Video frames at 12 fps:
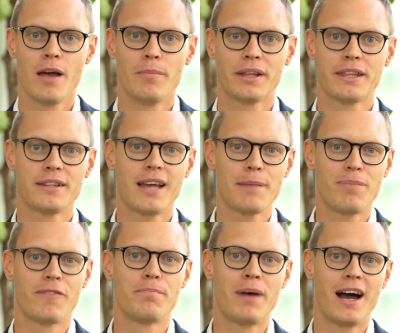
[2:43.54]
But the type
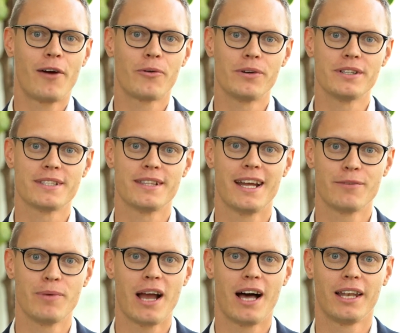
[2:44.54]
of powers
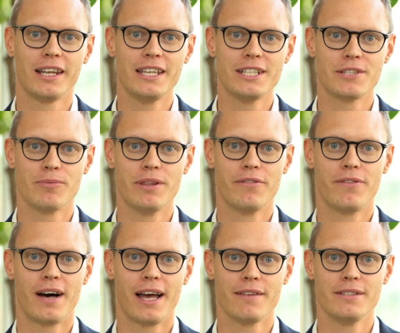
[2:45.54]
that we unleash with
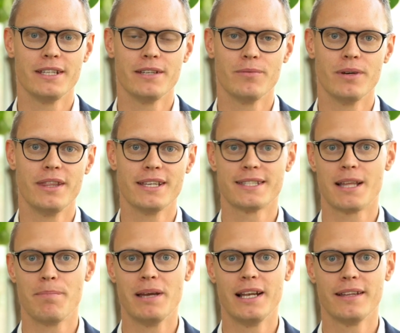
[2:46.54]
5G, with the
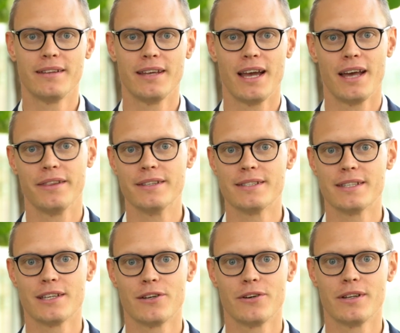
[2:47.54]
stability and the
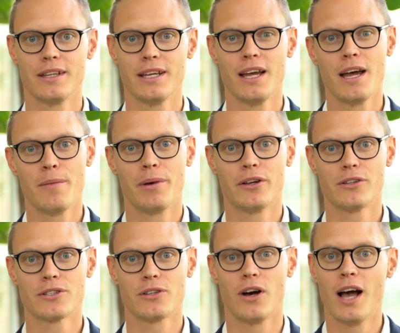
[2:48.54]
security, but
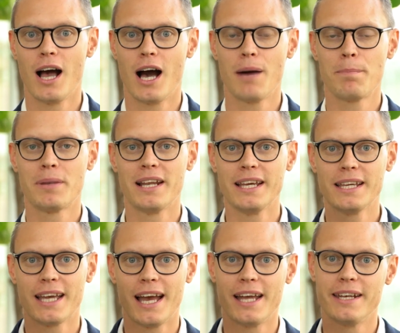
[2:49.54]
also
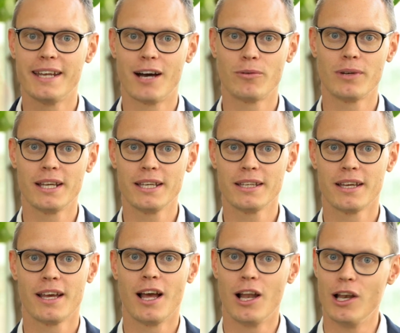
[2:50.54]
uplink and downlink,
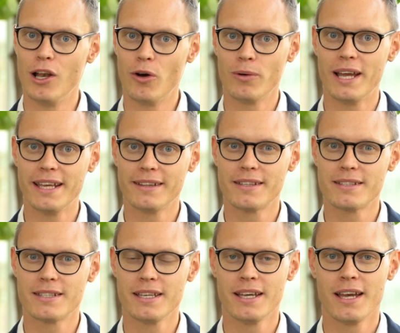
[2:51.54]
low
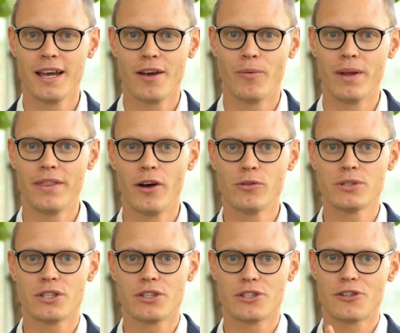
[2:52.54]
latency, when
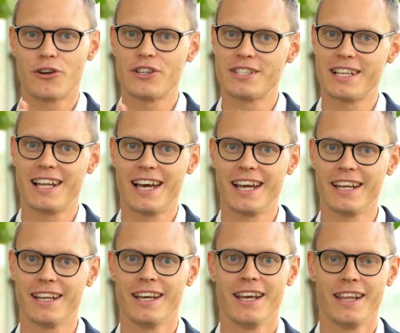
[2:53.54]
those stars
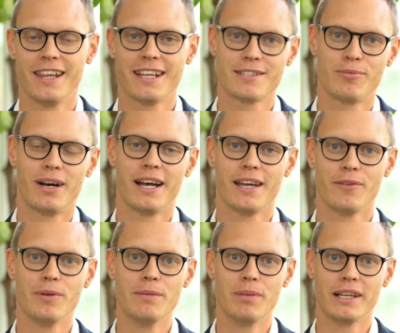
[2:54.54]
align, that's why
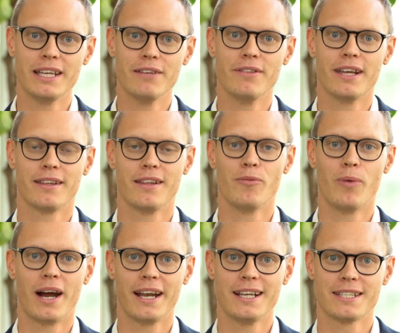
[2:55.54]
we believe that
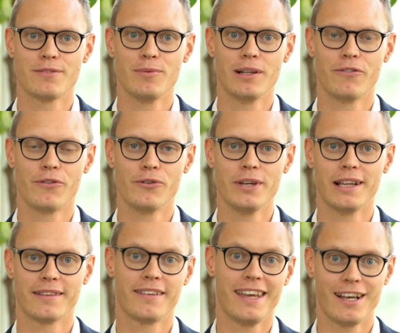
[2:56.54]
wireless will for real
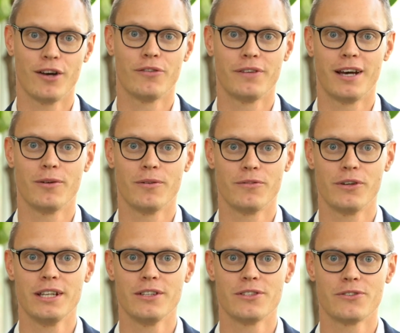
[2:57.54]
take off now for
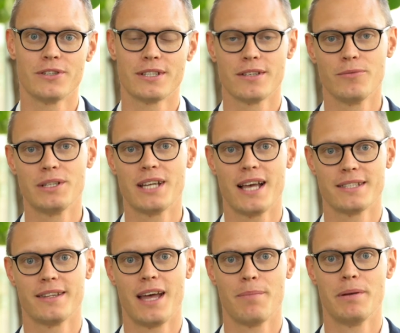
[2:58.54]
industries, which
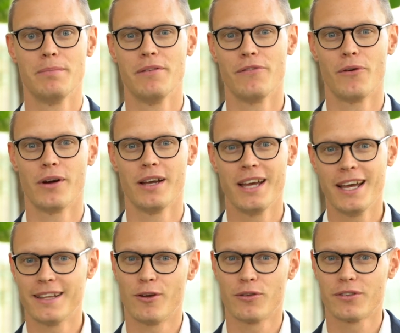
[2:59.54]
hasn't happened before.
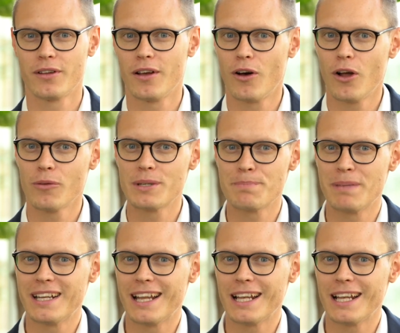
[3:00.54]
It's always been a